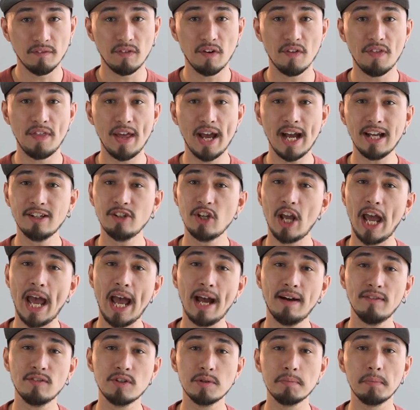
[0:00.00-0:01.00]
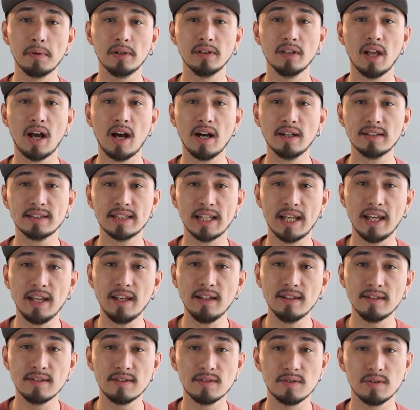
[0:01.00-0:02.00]
For that, you have to be logged
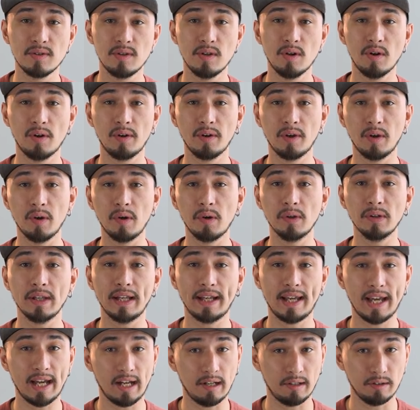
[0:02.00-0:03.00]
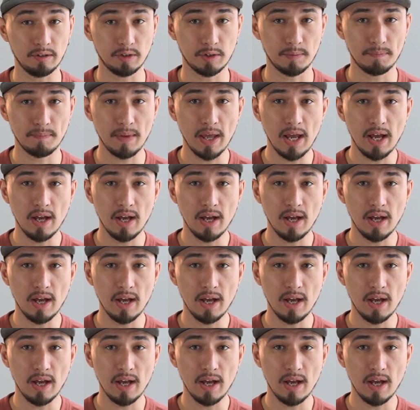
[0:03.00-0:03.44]
into your Google account.